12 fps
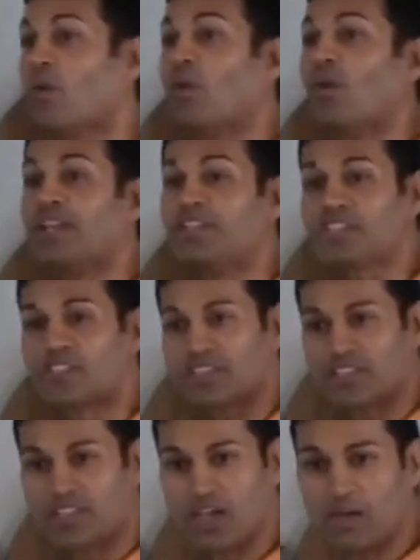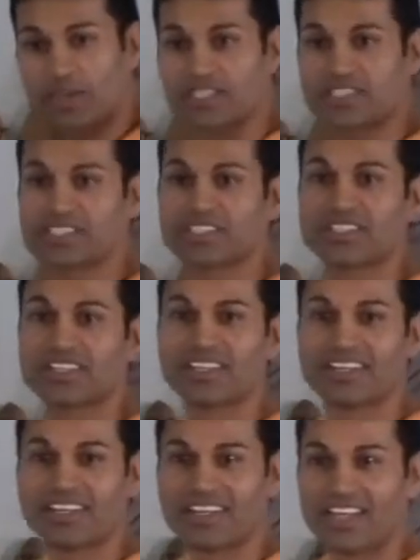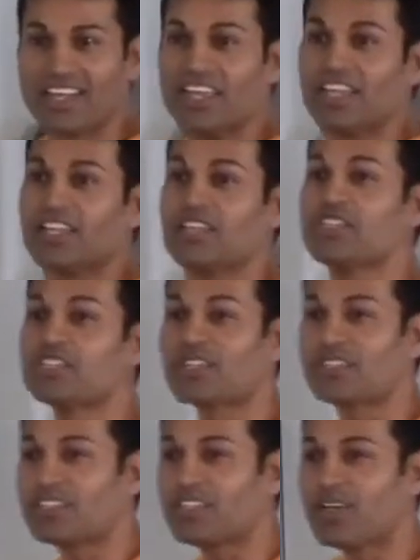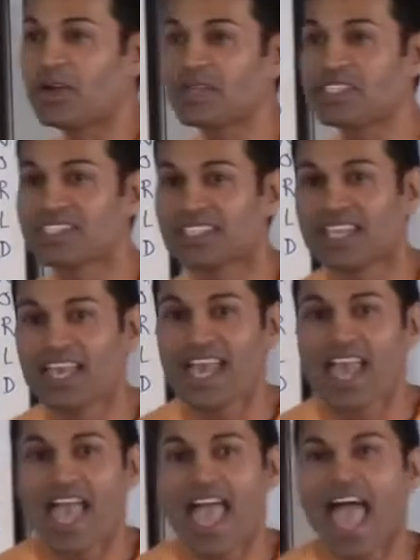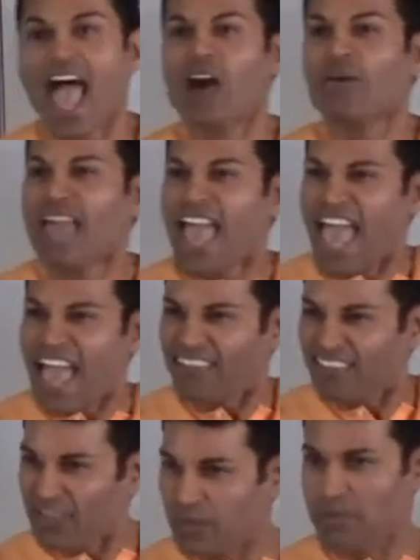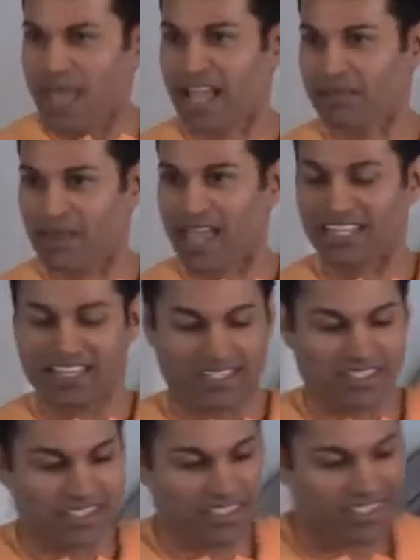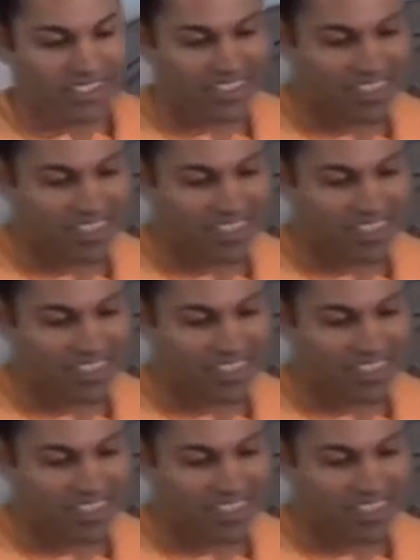what do you start to notice? You start to notice how heavy your backpack is.